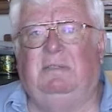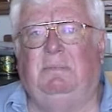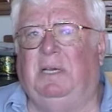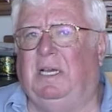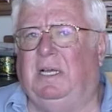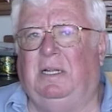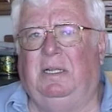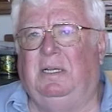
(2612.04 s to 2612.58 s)
that's
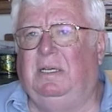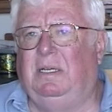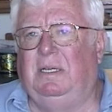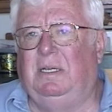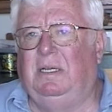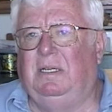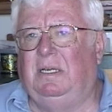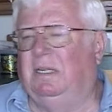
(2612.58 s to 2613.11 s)
bad.
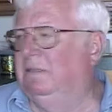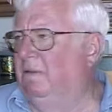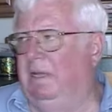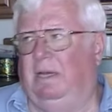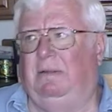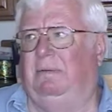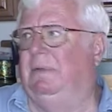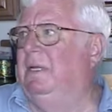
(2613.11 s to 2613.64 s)
Cause
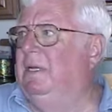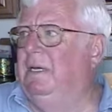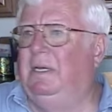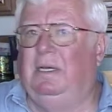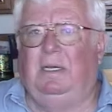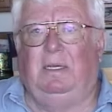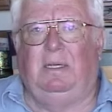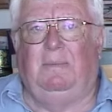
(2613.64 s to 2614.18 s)
the hell,
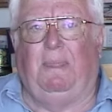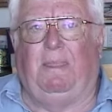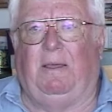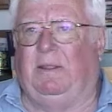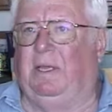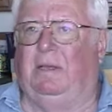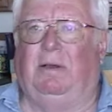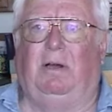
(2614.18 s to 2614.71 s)

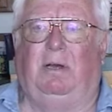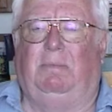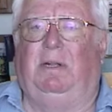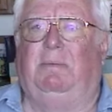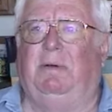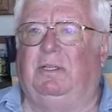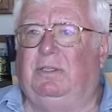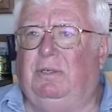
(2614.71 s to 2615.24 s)
I think
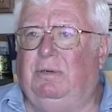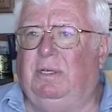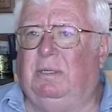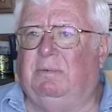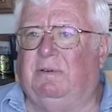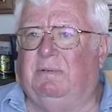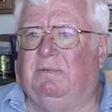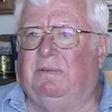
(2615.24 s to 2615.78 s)
oh, about two
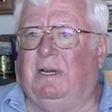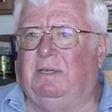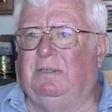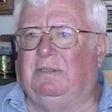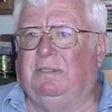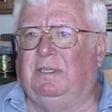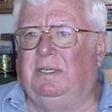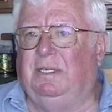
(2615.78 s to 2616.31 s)
of them were from
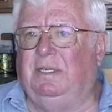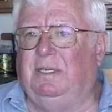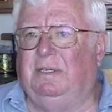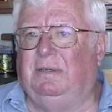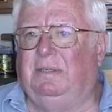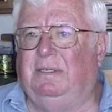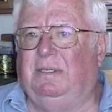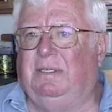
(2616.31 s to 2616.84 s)
Rogers City.
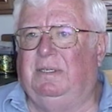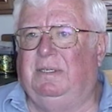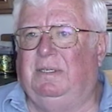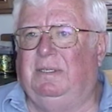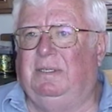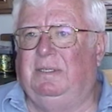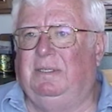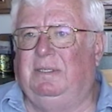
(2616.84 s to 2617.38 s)
You know,
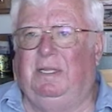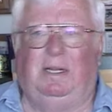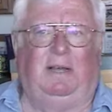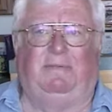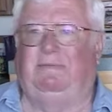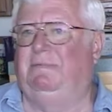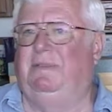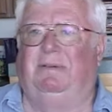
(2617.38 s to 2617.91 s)
they
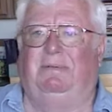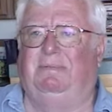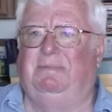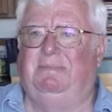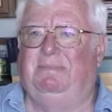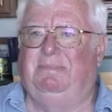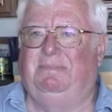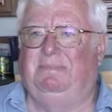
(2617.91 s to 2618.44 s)
left you know
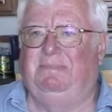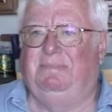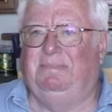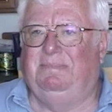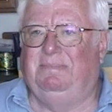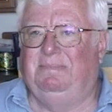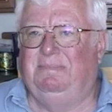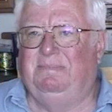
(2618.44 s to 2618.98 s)

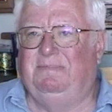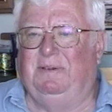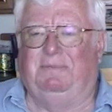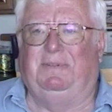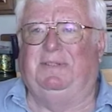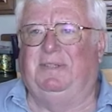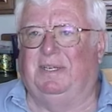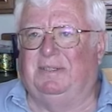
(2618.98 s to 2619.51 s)

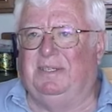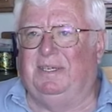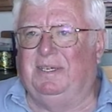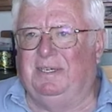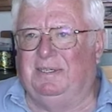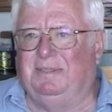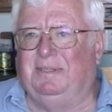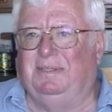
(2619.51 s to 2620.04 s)
50,
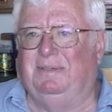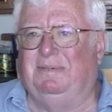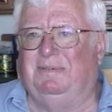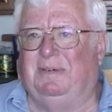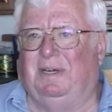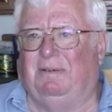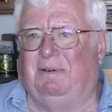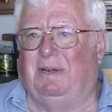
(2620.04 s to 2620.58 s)
60 kids and
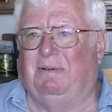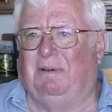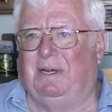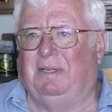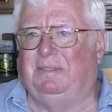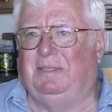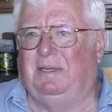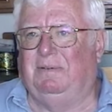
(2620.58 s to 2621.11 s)
rah rah
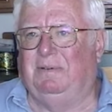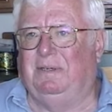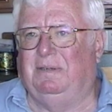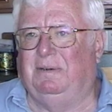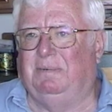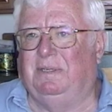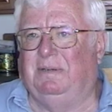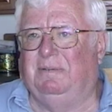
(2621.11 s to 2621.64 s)
rah stuff.
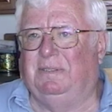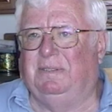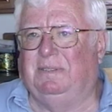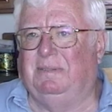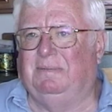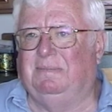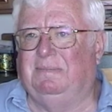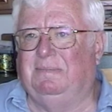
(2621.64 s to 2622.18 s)
You know, it
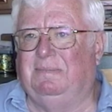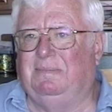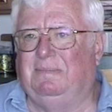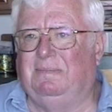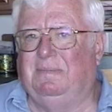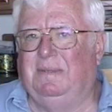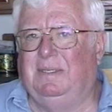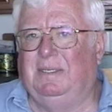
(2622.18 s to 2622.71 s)
was um,
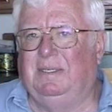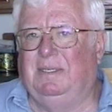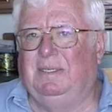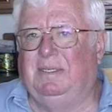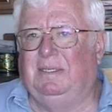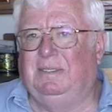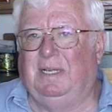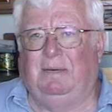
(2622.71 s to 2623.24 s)

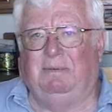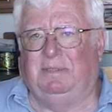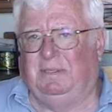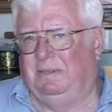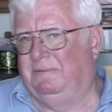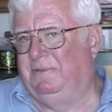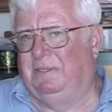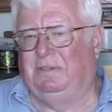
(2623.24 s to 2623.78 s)
same
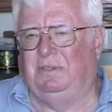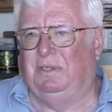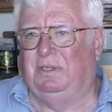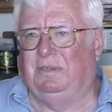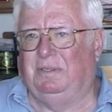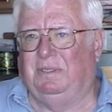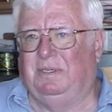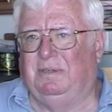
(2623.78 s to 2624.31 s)
as the
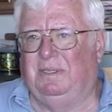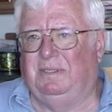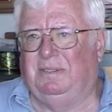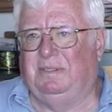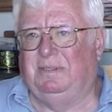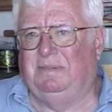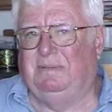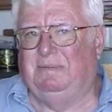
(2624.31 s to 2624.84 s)
Fitzgerald. You know,
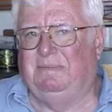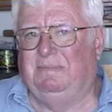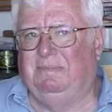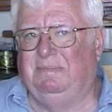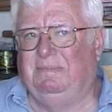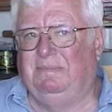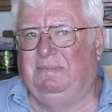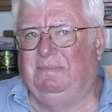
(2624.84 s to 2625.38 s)
it's.
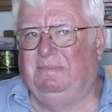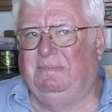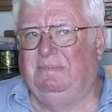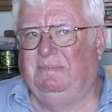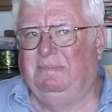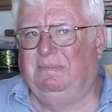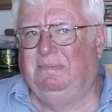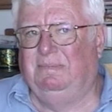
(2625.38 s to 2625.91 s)

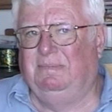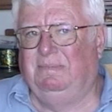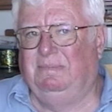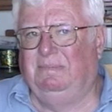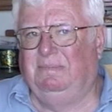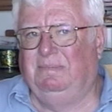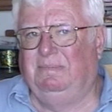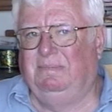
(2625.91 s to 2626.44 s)
Mm-hmm.
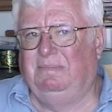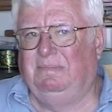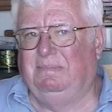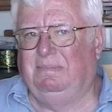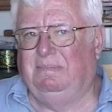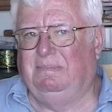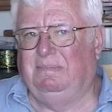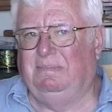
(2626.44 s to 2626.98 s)

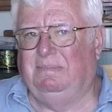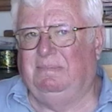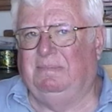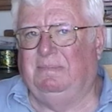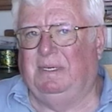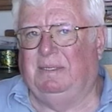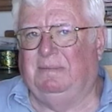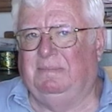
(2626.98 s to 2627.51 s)

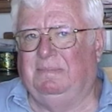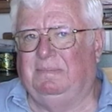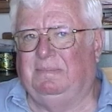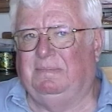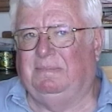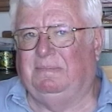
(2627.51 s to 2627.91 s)
But